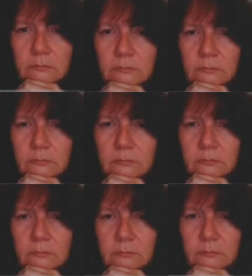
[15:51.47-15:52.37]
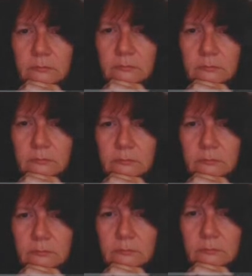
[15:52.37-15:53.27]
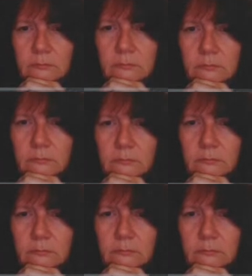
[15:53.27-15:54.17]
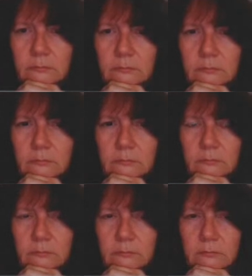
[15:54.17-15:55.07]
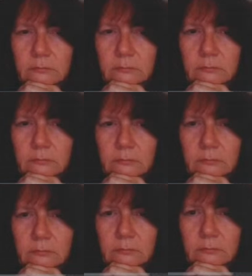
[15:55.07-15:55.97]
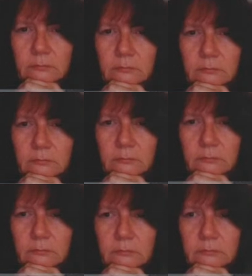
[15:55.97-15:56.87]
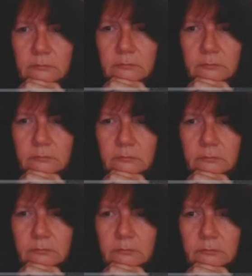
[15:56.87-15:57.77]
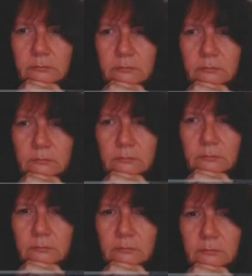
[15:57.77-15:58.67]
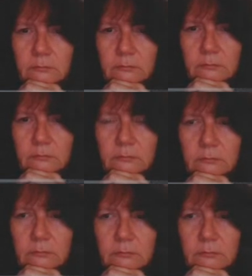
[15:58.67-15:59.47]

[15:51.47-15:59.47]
No words are spoken by the person on screen.